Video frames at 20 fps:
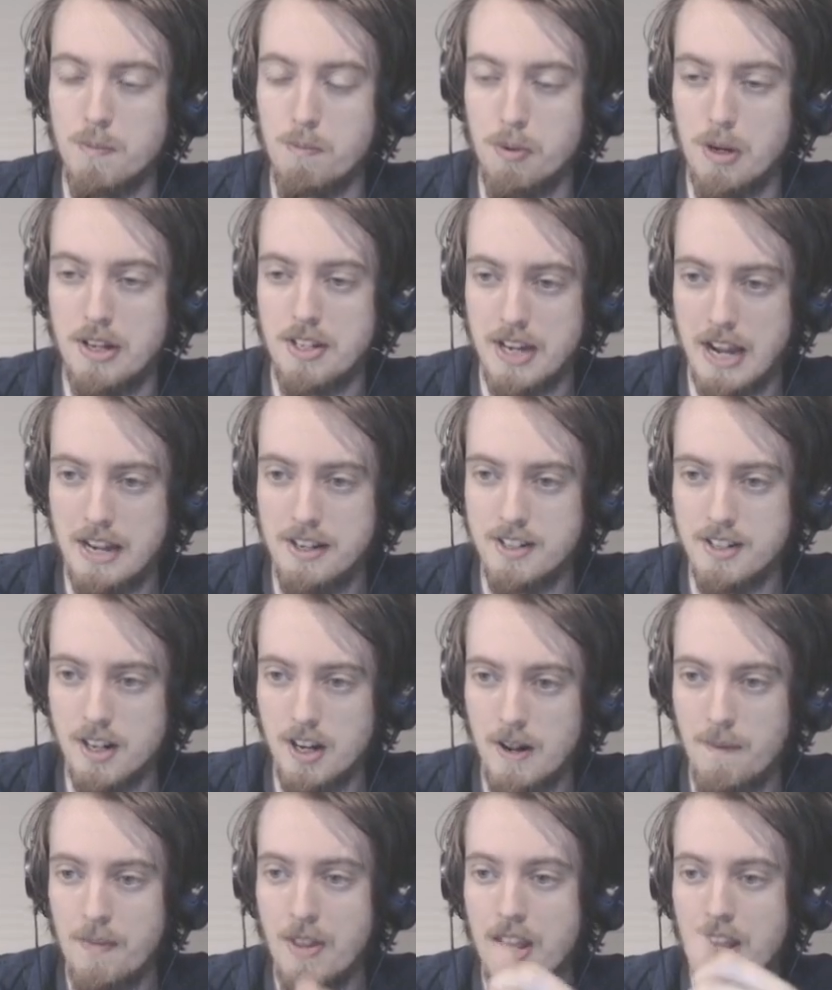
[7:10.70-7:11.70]
and press
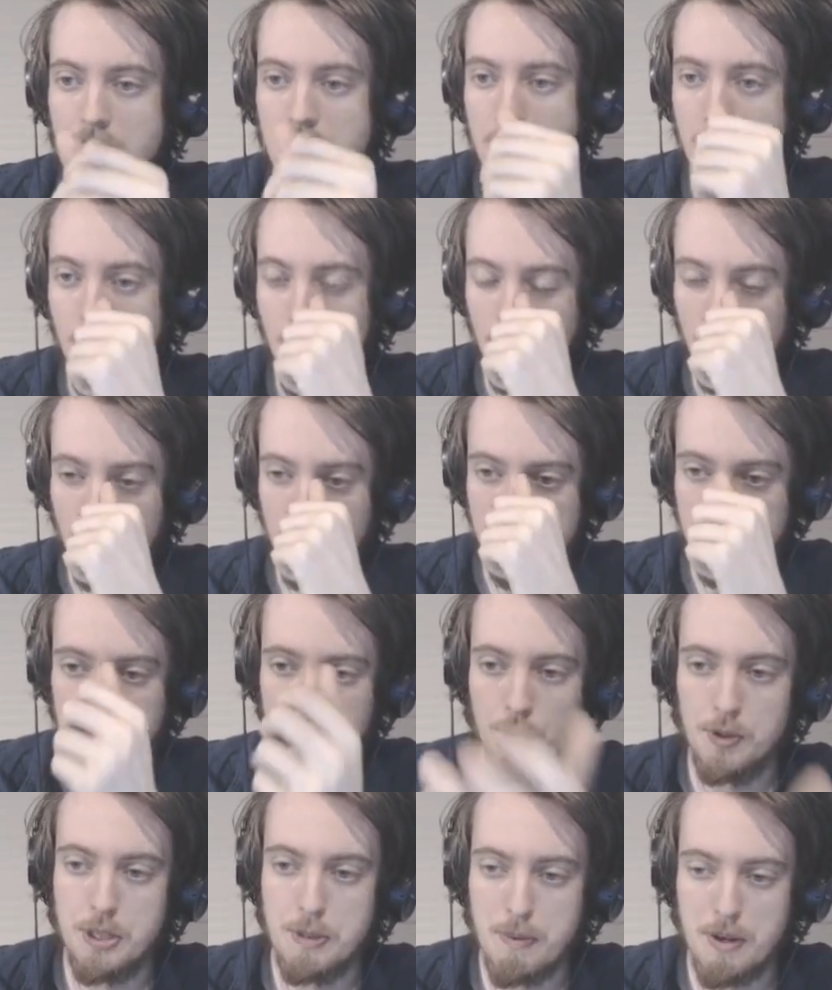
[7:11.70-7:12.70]
enter. It
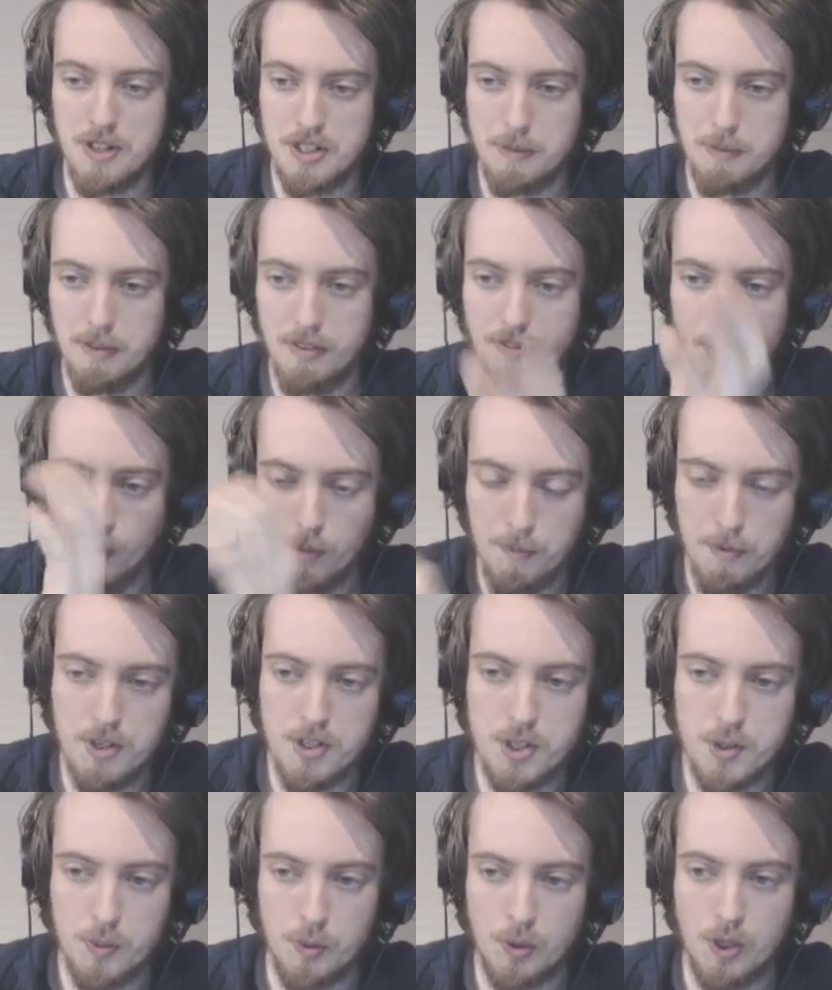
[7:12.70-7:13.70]
tells you about some of the
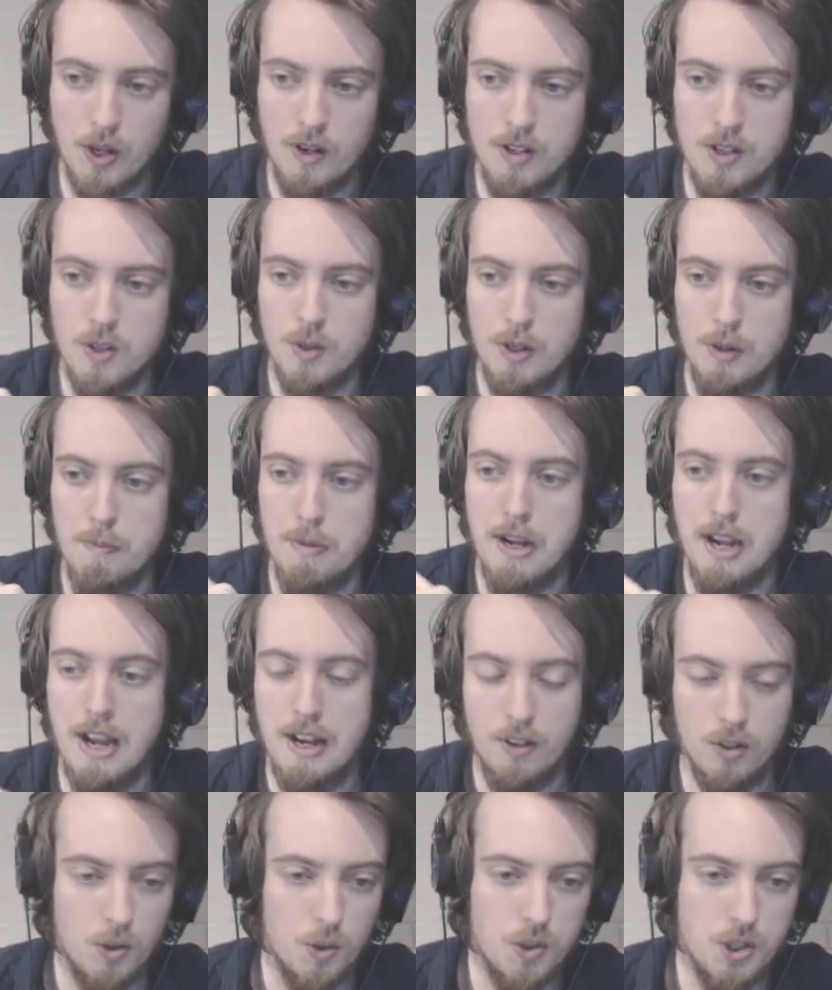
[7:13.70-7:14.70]
formulas. We'll go into it in a bit,
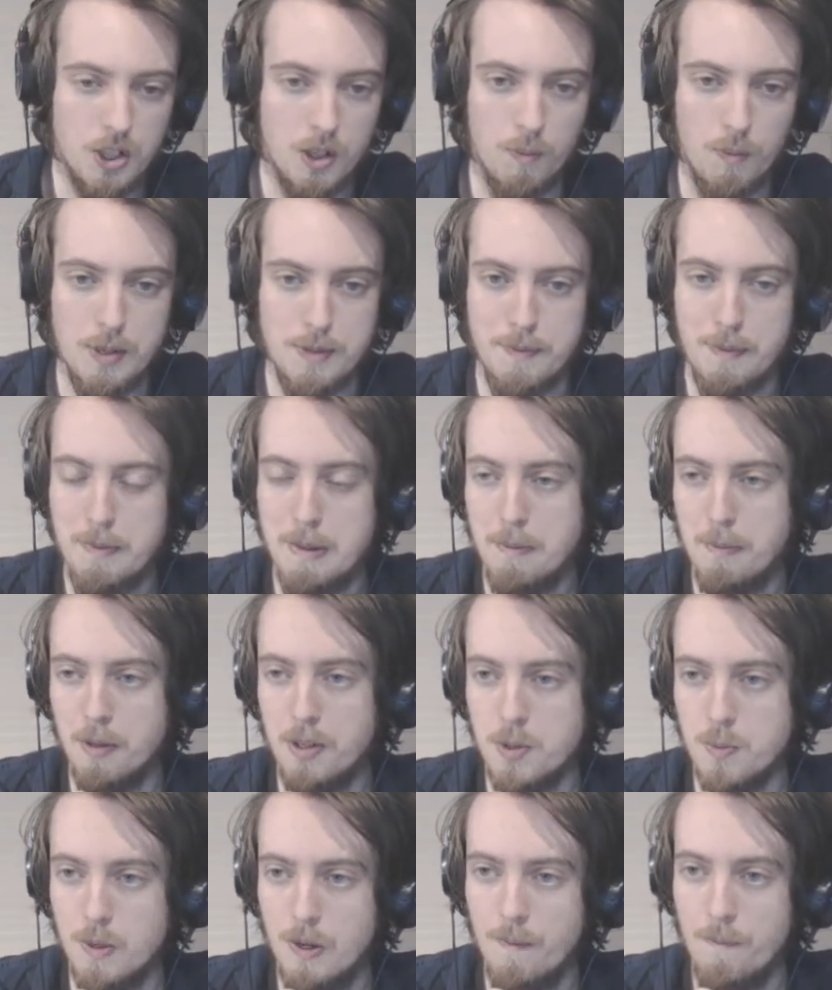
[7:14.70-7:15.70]
and of course you can whisper people
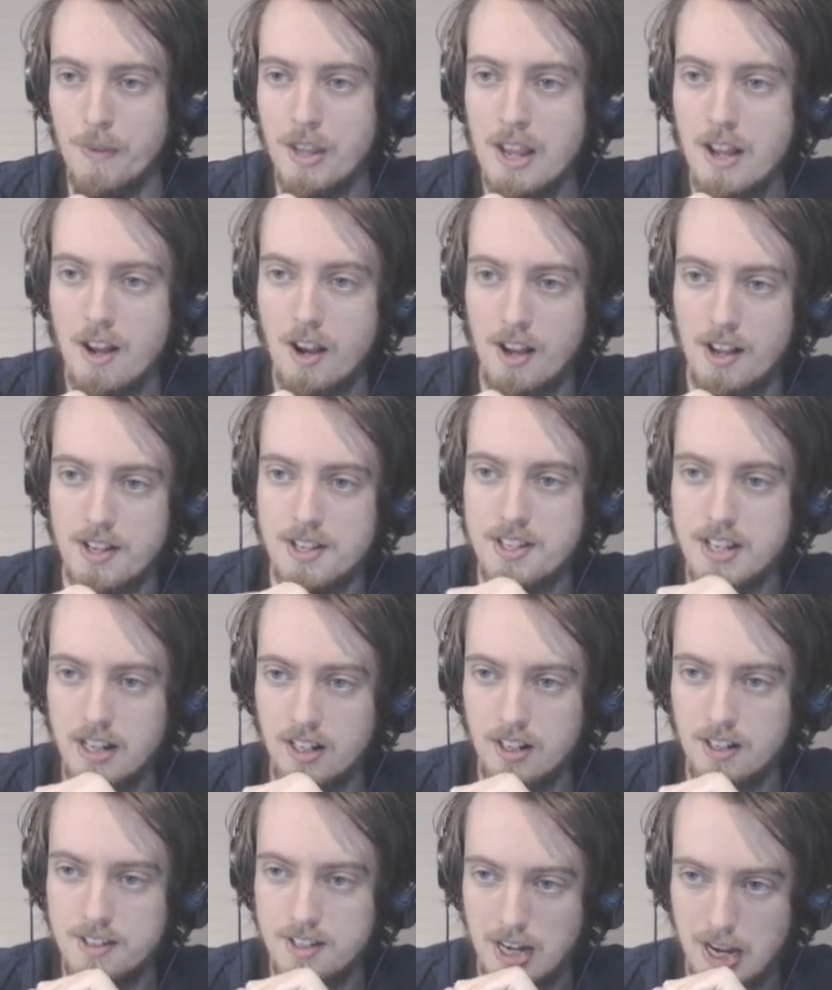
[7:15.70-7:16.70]
as well. Our
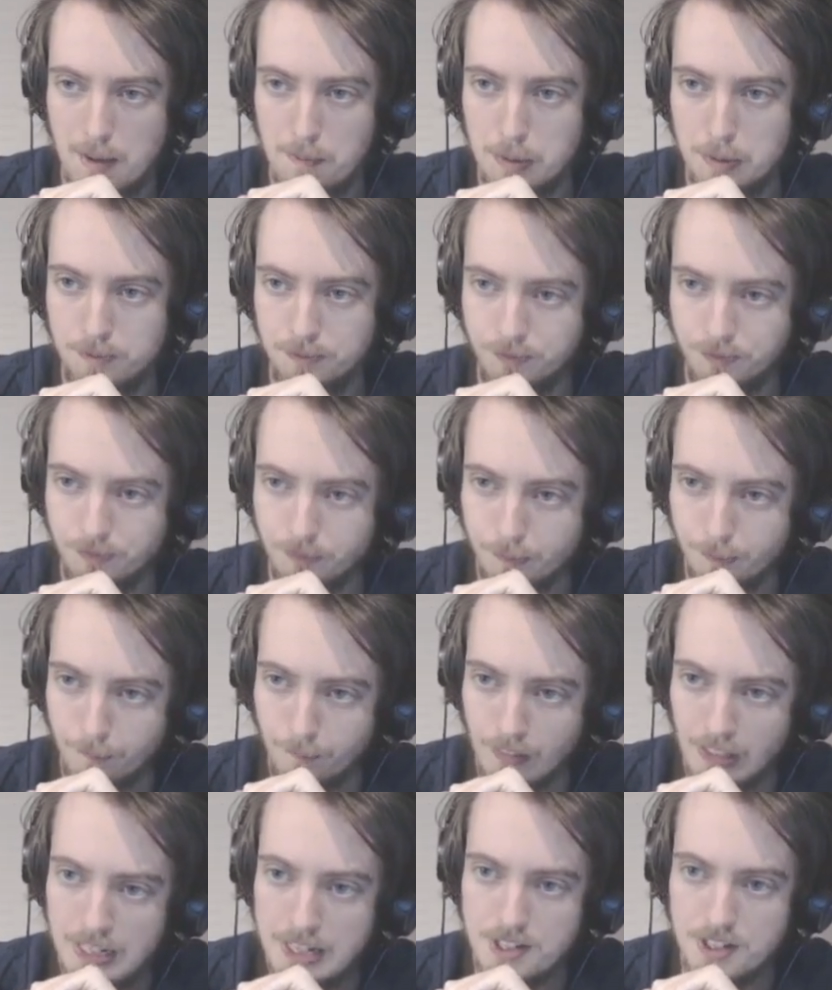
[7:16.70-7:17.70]
second tab
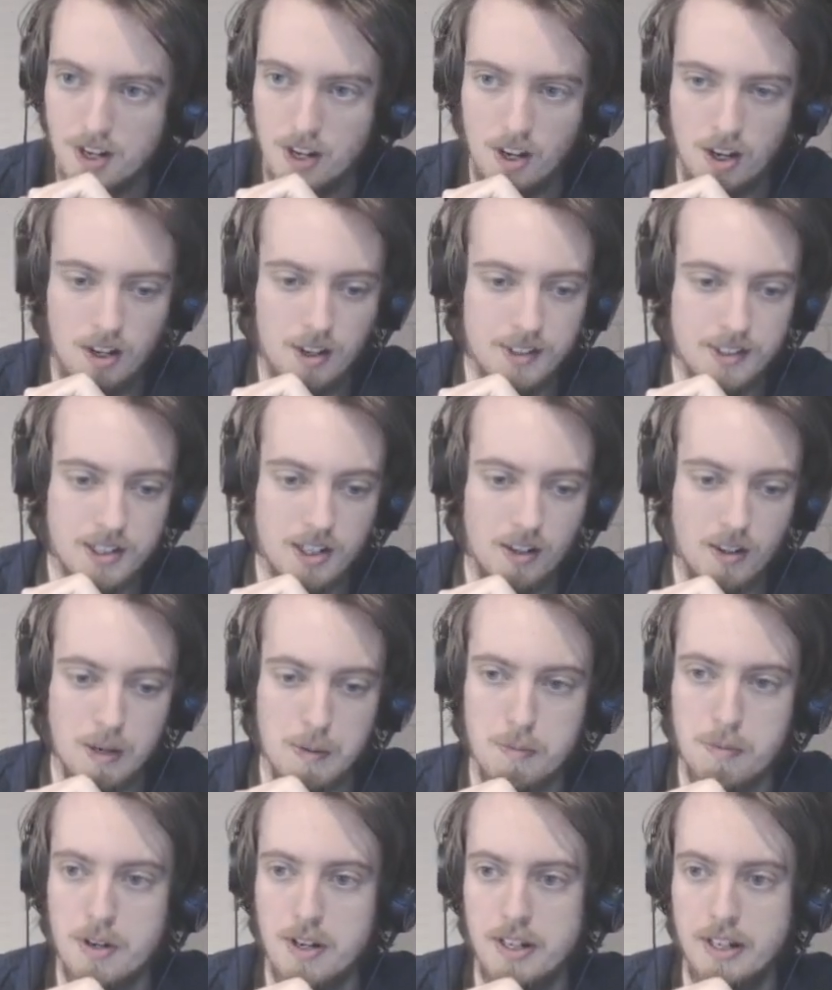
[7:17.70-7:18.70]
is our art
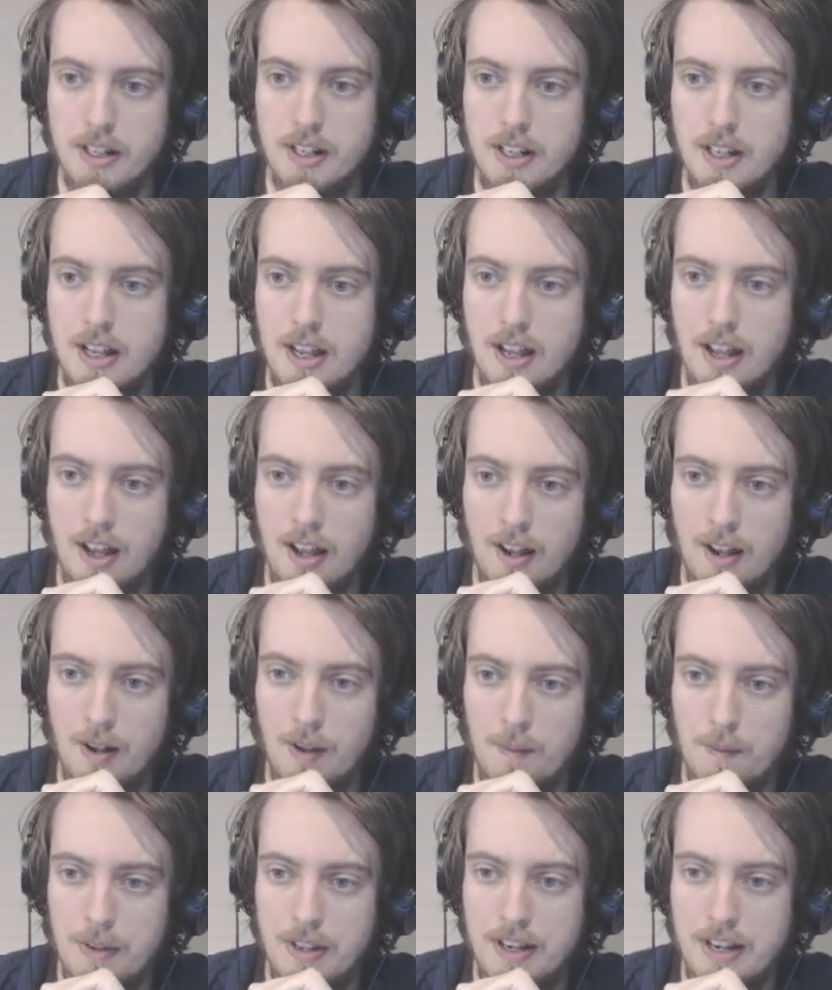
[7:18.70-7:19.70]
library.
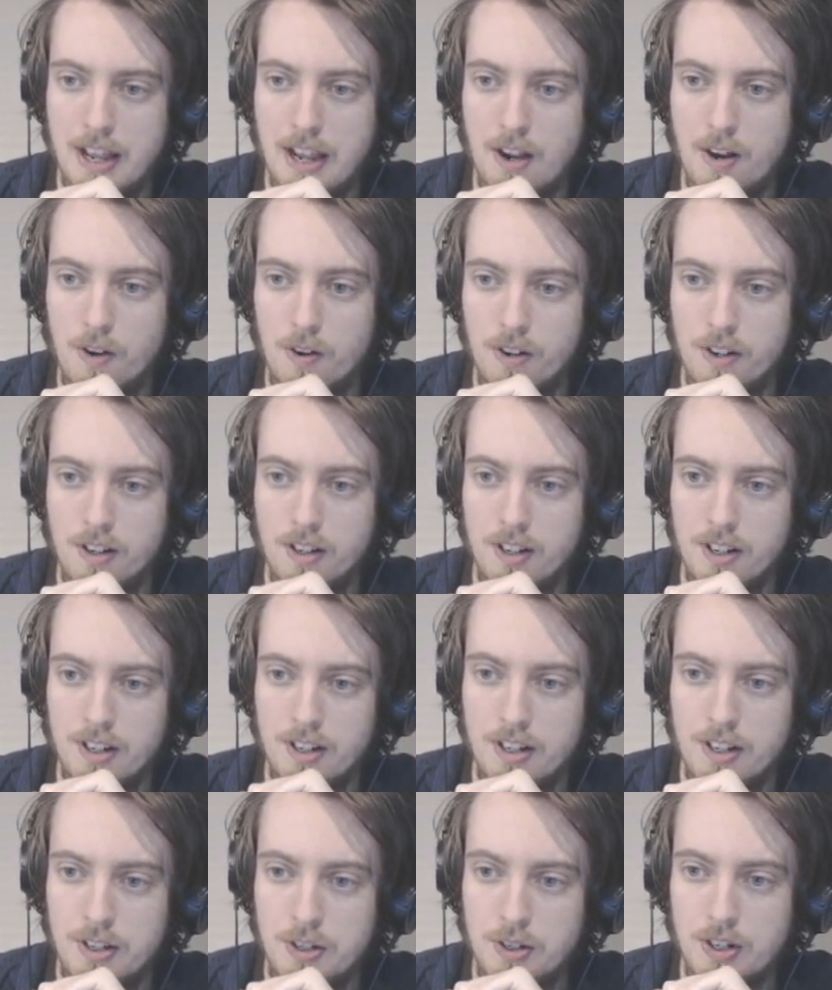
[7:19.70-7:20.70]
Now
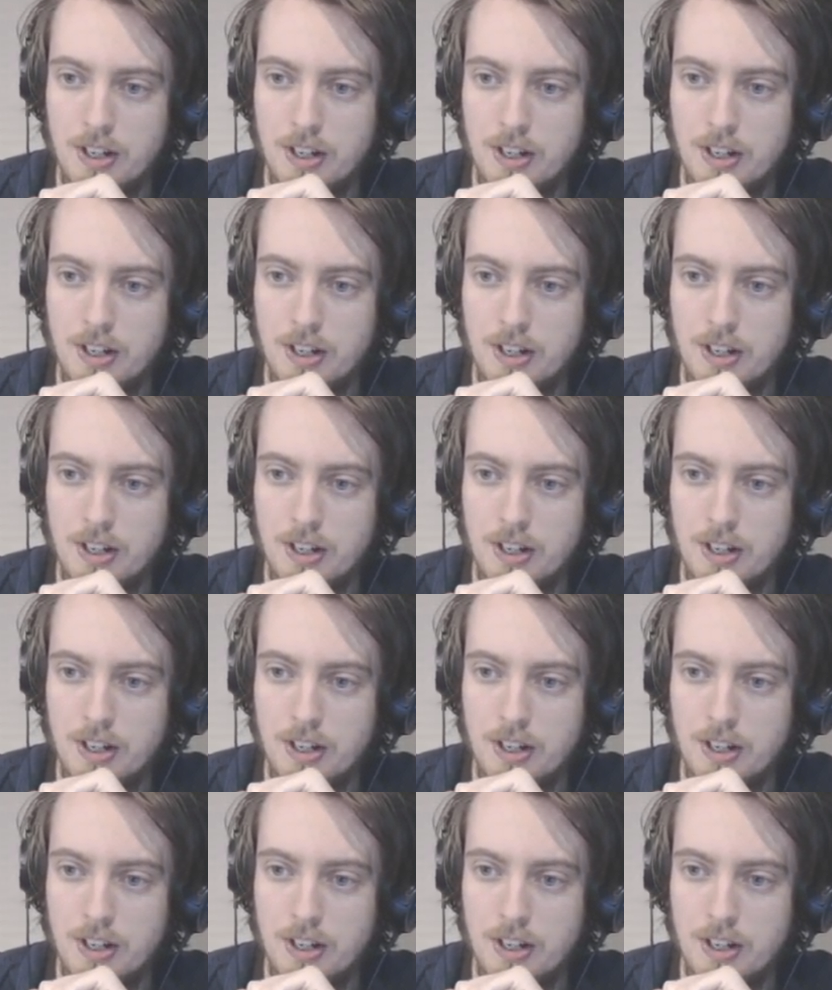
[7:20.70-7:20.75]
you